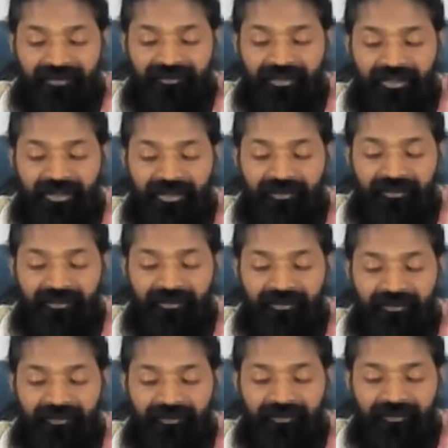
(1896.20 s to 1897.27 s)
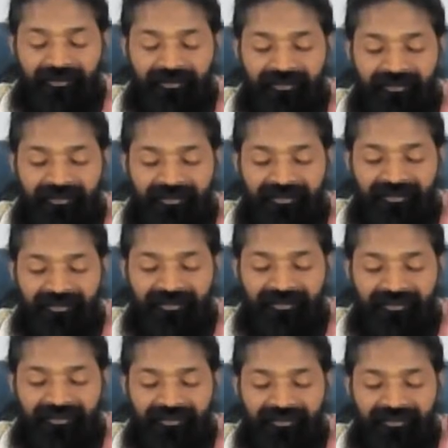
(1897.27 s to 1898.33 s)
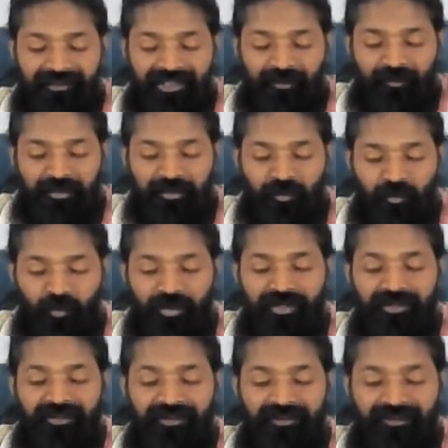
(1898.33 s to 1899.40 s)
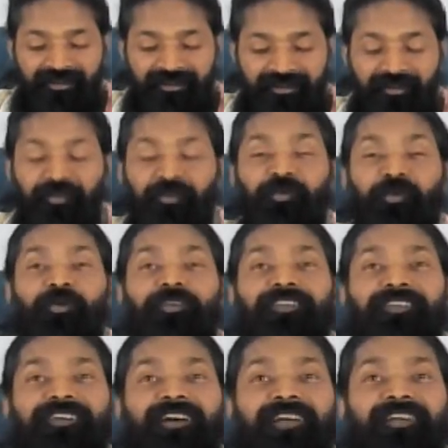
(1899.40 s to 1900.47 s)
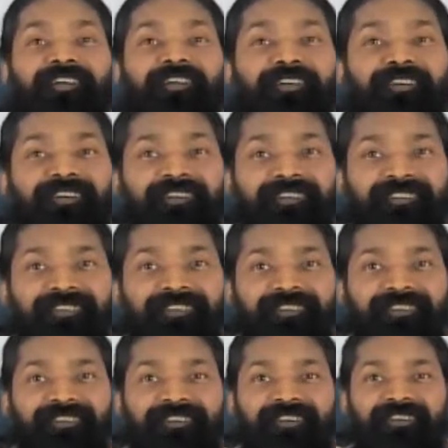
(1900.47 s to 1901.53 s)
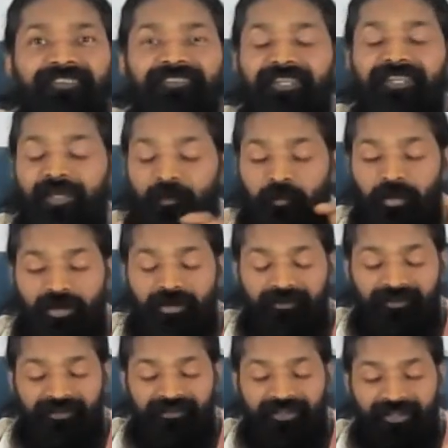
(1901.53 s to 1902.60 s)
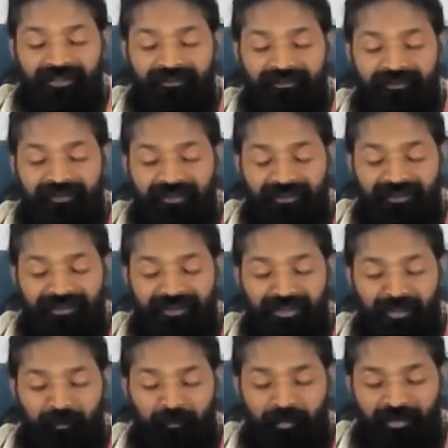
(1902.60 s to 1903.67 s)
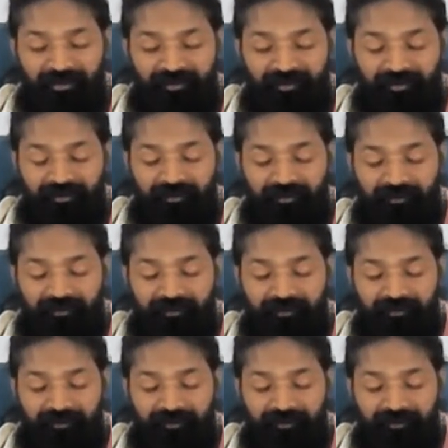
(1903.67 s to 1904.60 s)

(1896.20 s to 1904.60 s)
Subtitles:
There was a weird story I heard. They apparently take 3 guinea pigs.